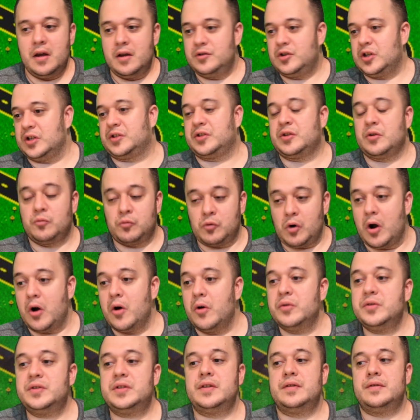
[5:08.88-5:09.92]
just the
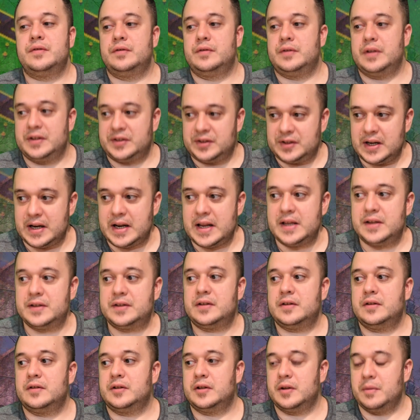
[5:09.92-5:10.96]
roads, the
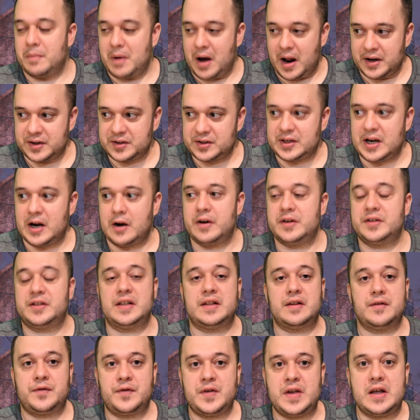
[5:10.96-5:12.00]
cities, the monasteries,
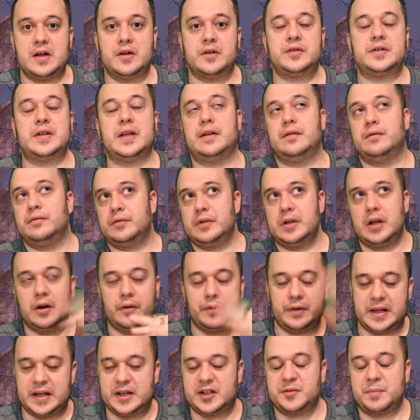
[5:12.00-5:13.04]
and the fields, and,
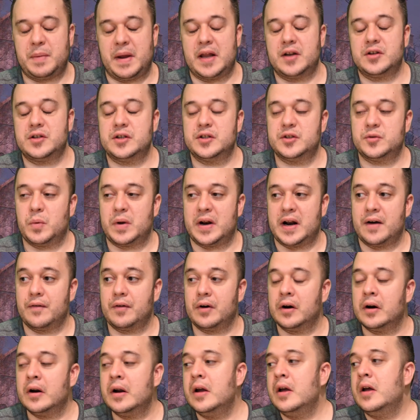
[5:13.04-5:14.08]
the expansions,
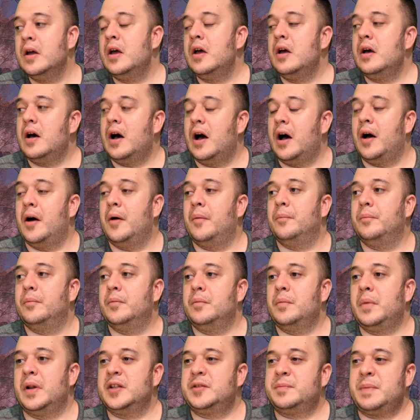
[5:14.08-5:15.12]
whatever.
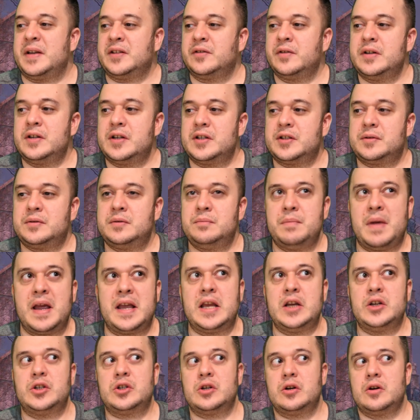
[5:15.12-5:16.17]
But it's basically just
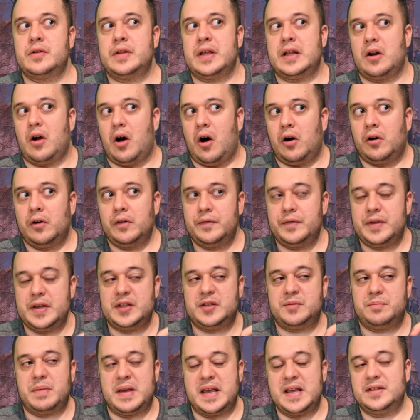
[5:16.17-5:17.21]
making sure that all of
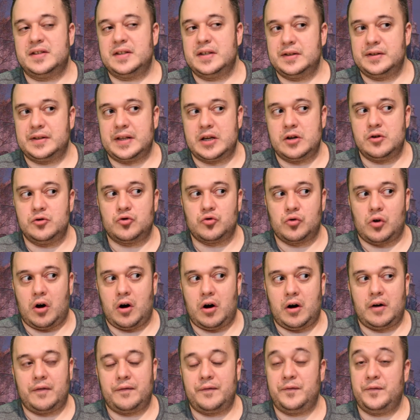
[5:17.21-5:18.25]
these pieces that you
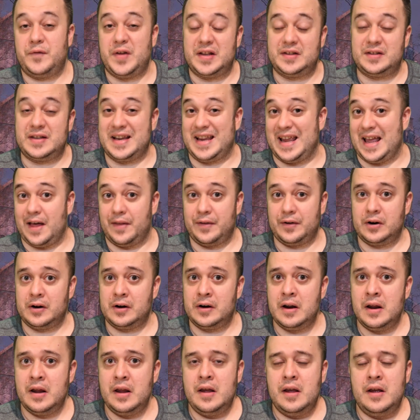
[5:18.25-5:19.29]
draw fit together.
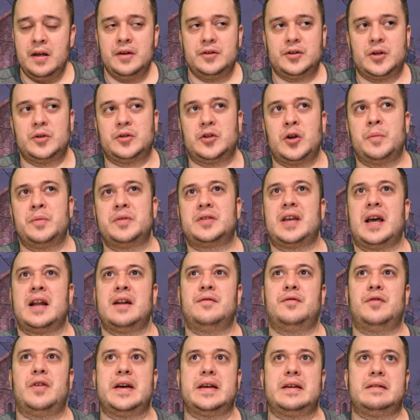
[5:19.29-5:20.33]
So it's almost kind
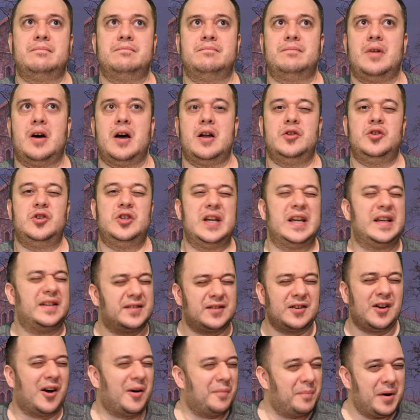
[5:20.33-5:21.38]
of like a
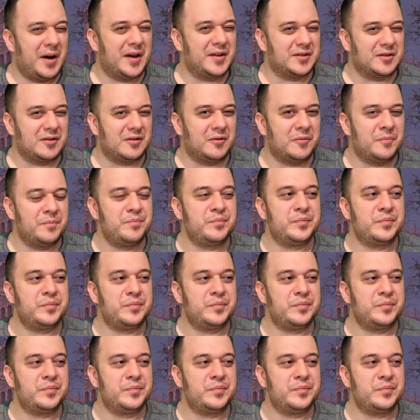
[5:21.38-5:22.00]
jigsaw puzzle.